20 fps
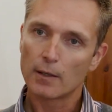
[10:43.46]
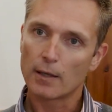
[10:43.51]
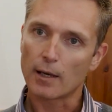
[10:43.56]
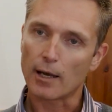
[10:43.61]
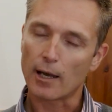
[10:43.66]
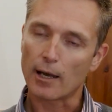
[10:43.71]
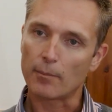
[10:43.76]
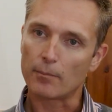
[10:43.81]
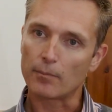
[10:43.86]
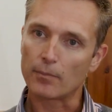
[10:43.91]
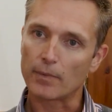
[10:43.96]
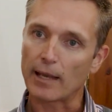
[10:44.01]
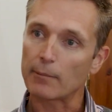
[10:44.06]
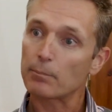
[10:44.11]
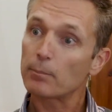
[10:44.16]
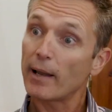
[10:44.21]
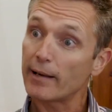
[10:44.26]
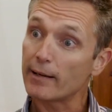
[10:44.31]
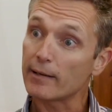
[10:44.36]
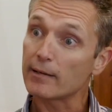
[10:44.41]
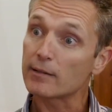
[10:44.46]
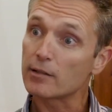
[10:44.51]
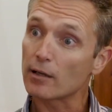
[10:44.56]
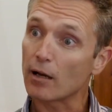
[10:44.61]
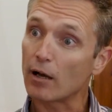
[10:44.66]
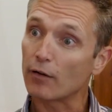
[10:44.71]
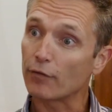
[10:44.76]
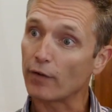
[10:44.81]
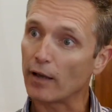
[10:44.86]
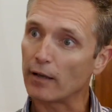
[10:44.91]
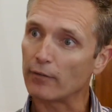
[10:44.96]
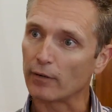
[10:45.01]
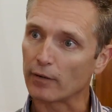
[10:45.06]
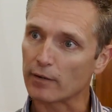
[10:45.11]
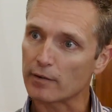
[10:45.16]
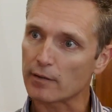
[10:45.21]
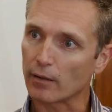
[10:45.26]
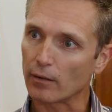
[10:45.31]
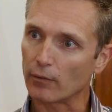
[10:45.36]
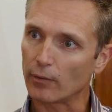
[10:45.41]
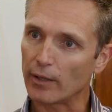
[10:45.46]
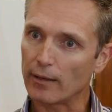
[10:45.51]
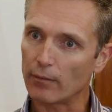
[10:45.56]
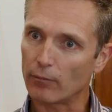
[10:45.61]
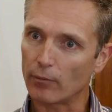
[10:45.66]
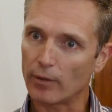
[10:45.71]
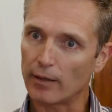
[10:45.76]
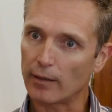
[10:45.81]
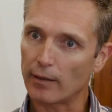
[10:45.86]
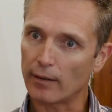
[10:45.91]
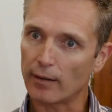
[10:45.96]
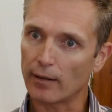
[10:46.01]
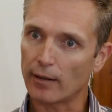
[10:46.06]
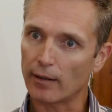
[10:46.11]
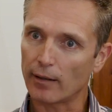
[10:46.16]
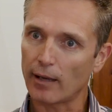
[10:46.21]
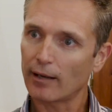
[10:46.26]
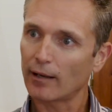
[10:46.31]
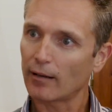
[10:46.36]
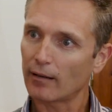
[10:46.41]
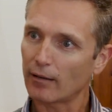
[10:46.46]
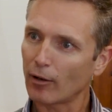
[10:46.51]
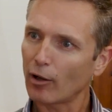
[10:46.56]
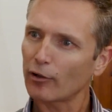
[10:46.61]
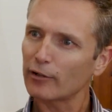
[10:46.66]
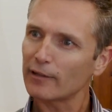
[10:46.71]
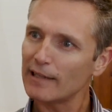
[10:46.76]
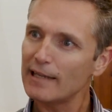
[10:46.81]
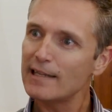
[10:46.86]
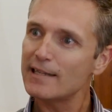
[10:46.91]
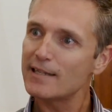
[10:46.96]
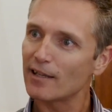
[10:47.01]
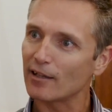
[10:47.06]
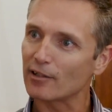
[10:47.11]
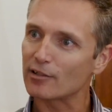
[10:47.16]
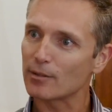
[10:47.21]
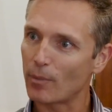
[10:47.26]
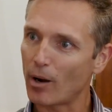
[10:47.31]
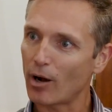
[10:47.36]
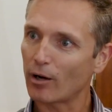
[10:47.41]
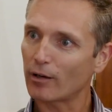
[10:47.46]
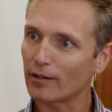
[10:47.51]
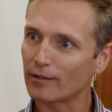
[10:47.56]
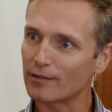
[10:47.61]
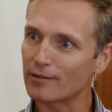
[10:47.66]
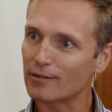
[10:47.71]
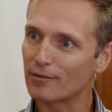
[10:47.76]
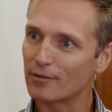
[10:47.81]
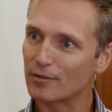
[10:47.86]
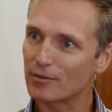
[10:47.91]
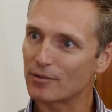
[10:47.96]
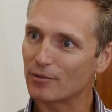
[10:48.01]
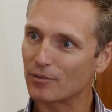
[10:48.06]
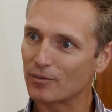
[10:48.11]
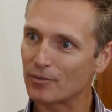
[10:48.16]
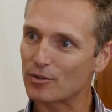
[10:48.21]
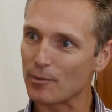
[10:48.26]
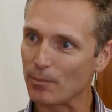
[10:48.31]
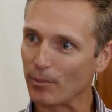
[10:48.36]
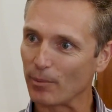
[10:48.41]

um, that played into our favor. So we, we uh, and a lot easier to market to